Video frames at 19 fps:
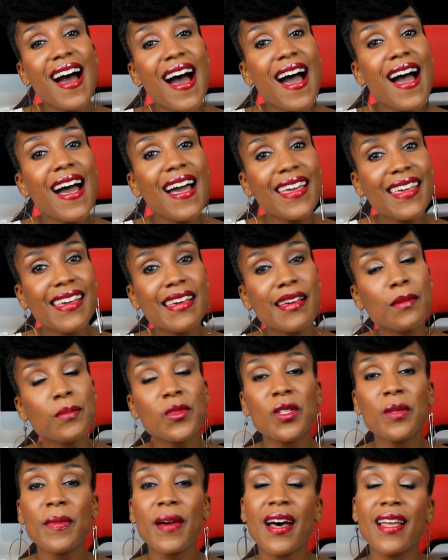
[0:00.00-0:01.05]
I am
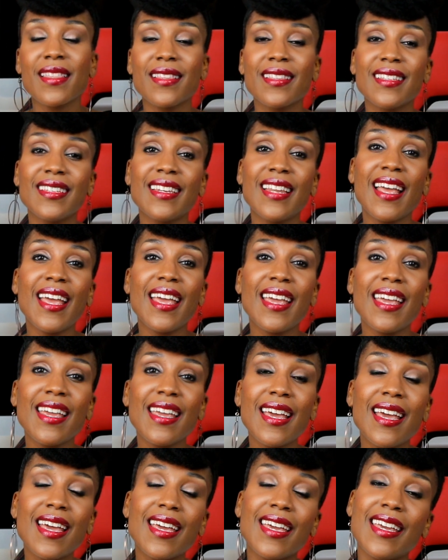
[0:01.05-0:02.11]
Timotha
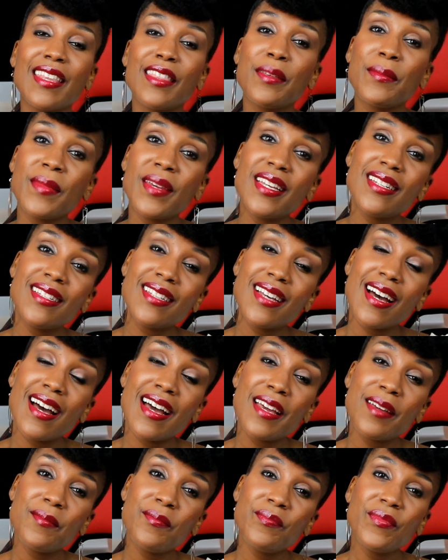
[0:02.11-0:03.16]
Lanae. In the
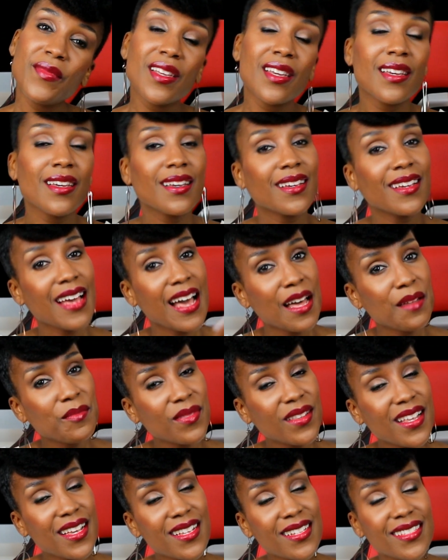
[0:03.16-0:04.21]
meantime, God
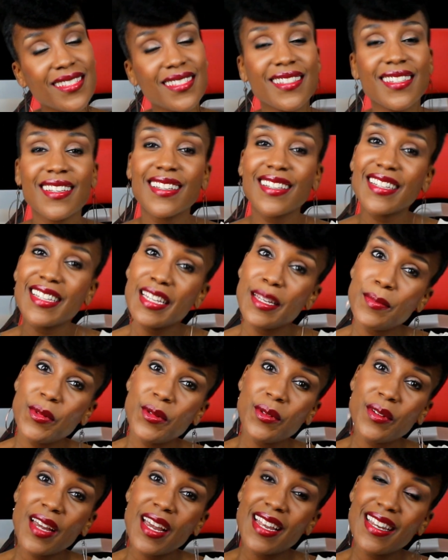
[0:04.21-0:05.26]
bless, keep
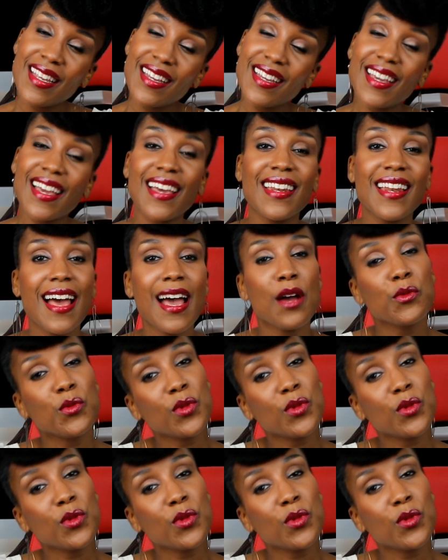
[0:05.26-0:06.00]
creating, and I